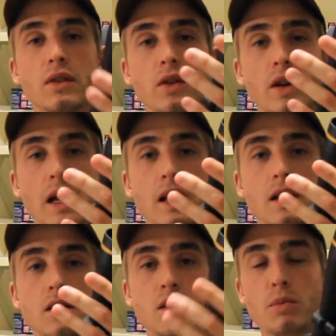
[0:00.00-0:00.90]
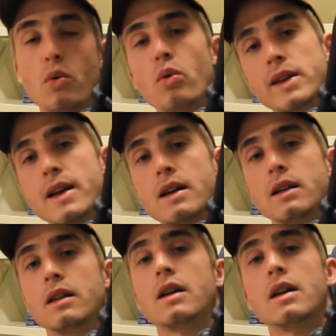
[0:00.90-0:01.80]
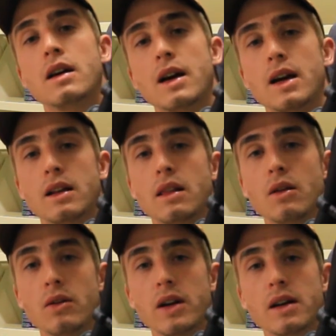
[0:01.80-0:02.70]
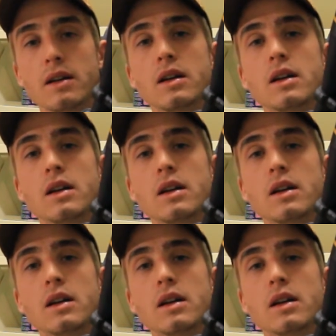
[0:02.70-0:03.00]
a support hand at the rear.